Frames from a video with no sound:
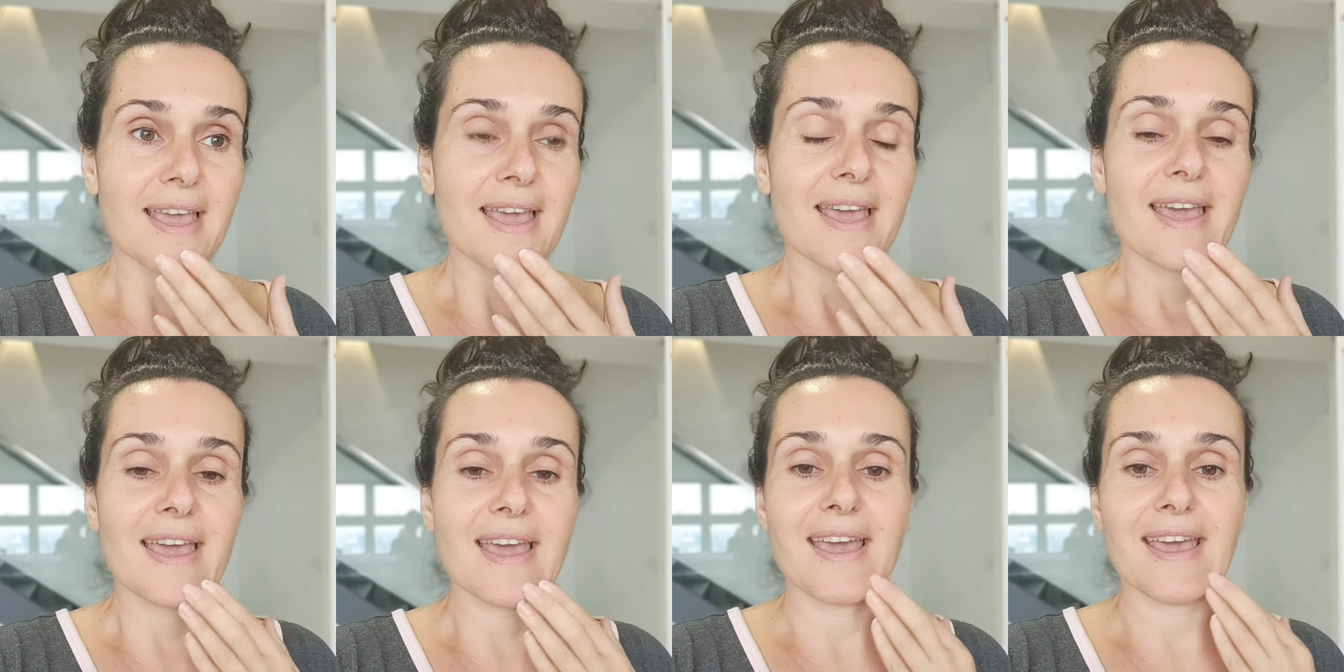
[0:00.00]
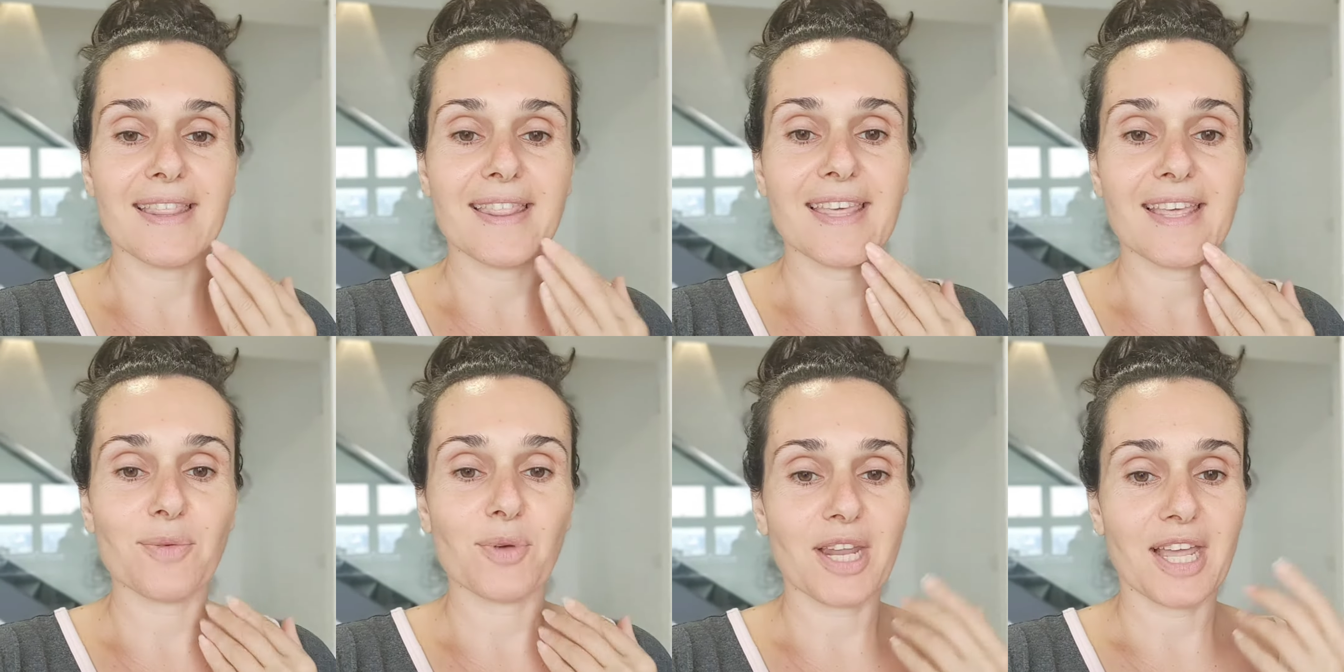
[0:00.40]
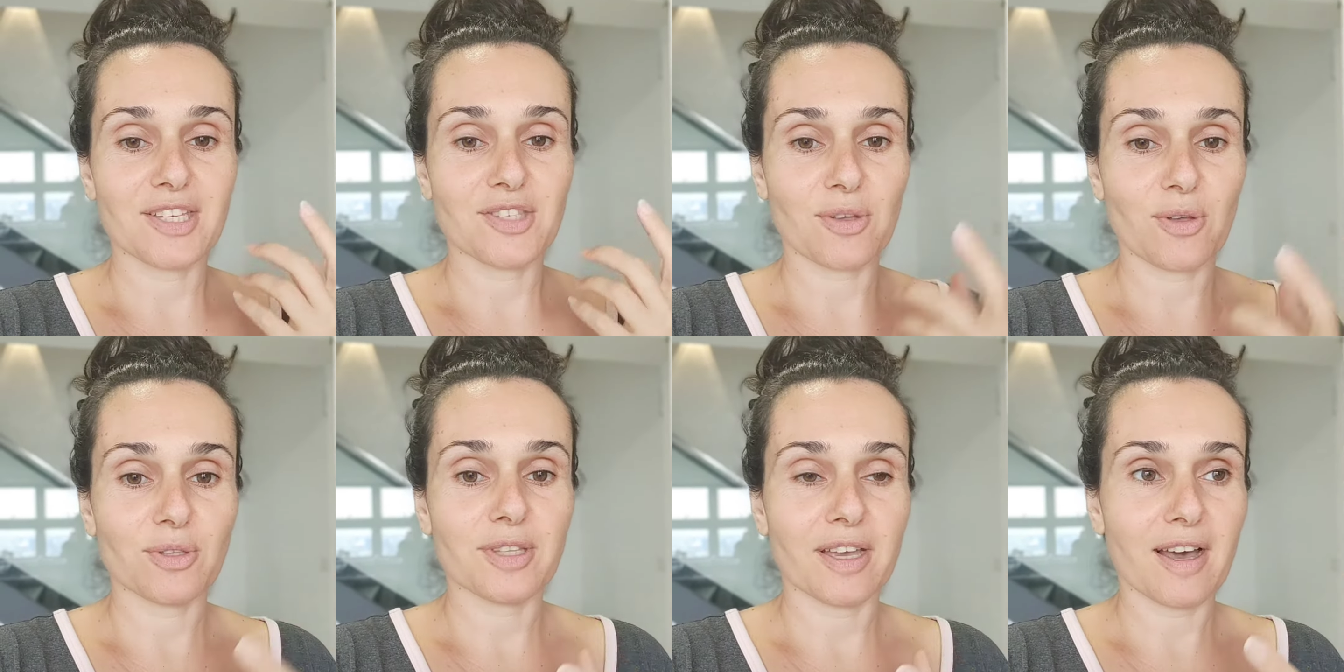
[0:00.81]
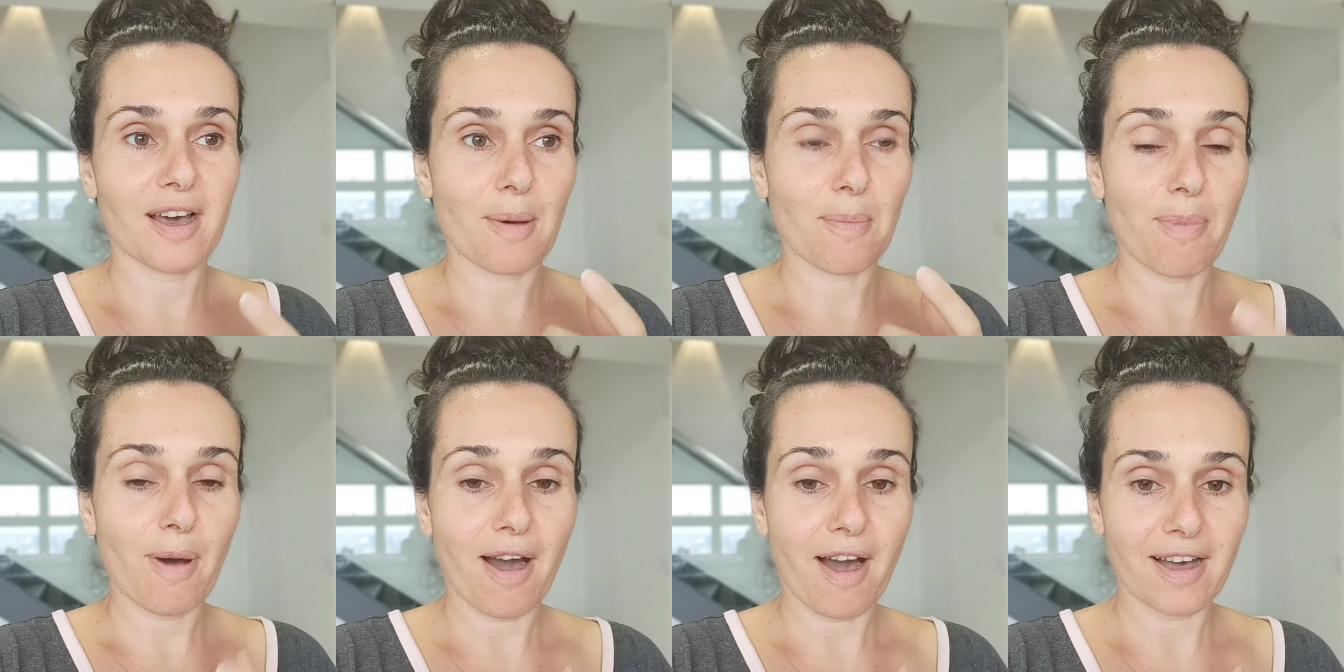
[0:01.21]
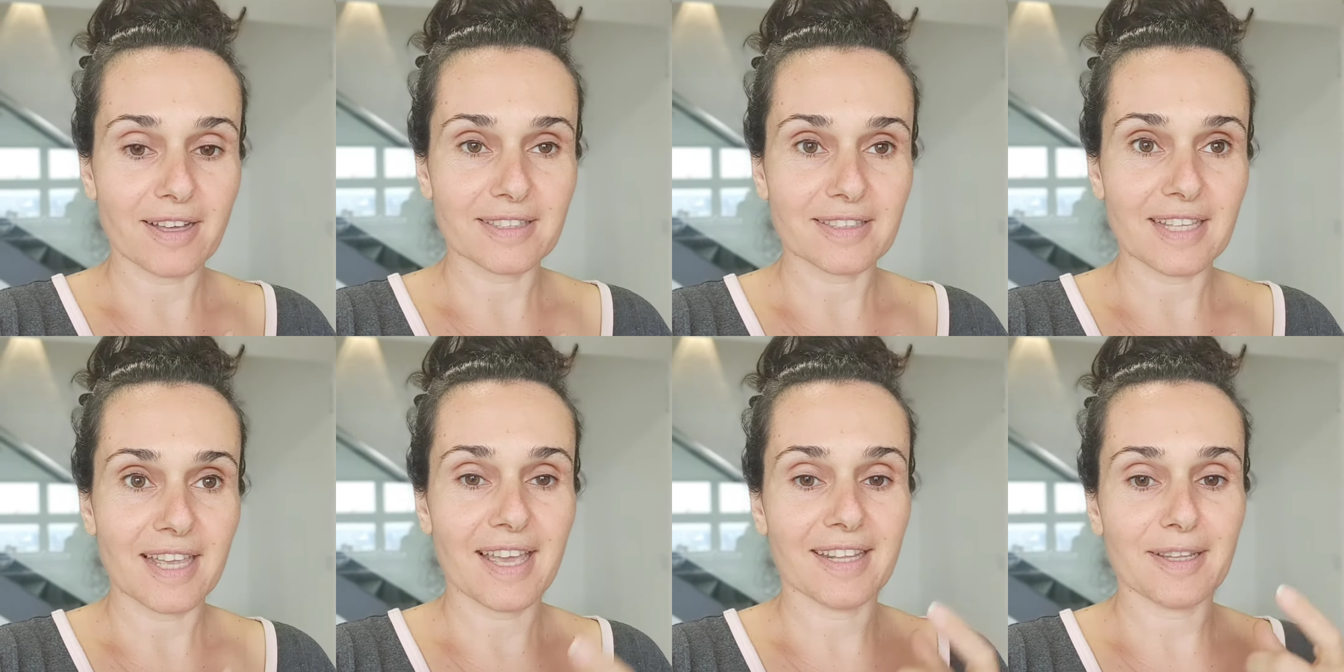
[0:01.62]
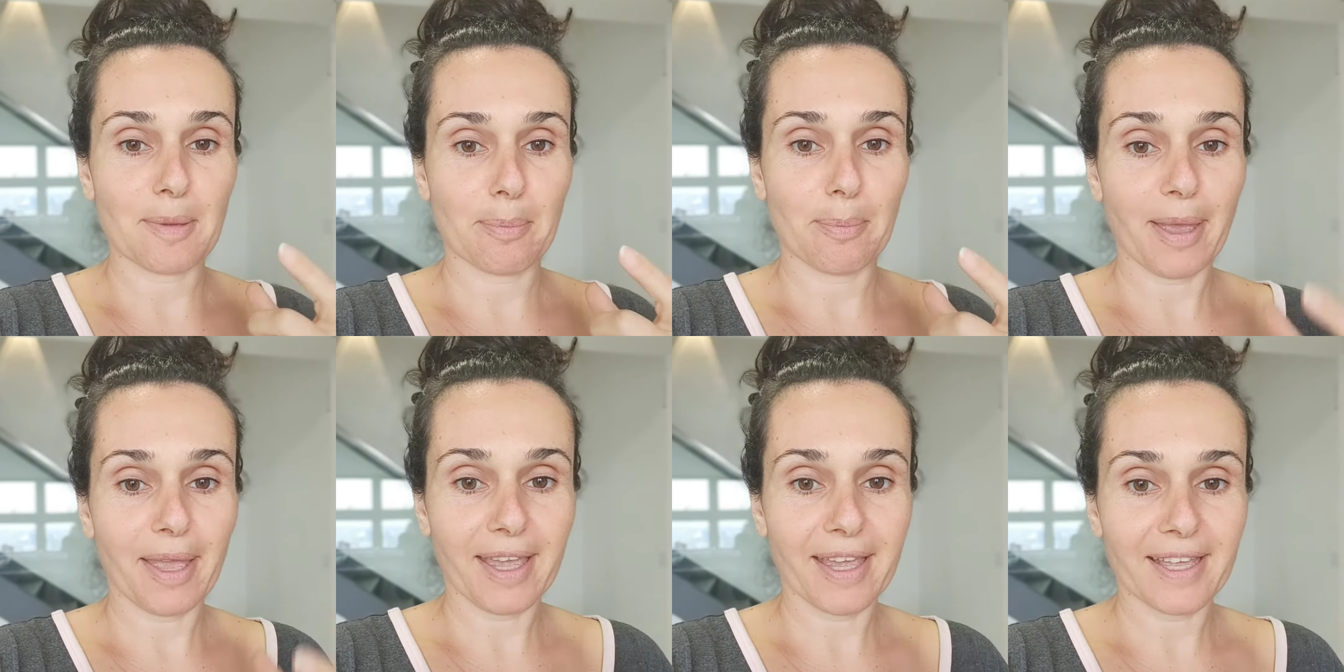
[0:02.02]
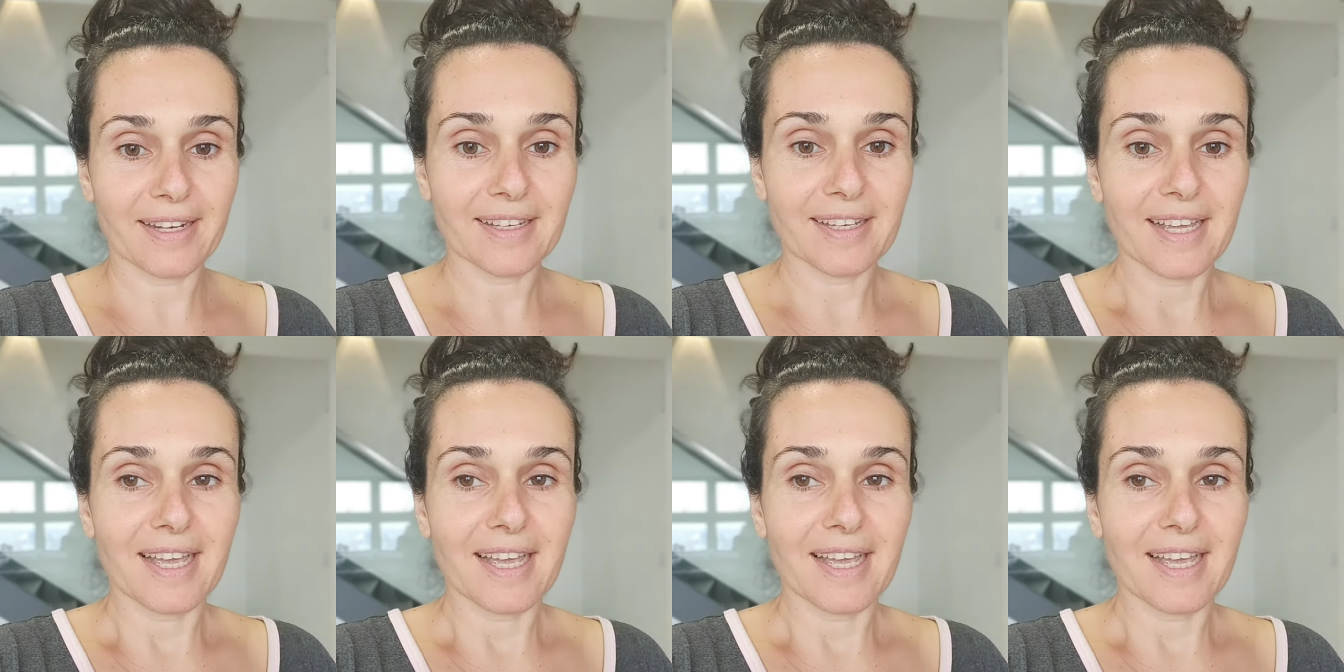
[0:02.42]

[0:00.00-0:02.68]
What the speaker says: And then when I saw the pot and the pan